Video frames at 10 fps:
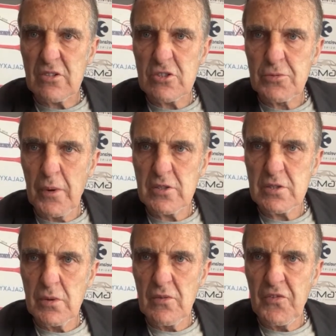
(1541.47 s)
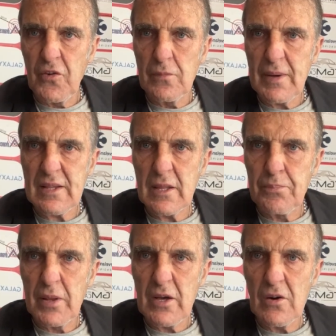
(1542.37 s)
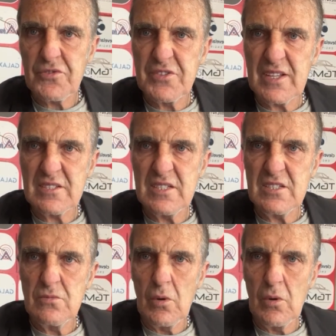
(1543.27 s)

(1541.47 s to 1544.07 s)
responsible for making the playoffs next season.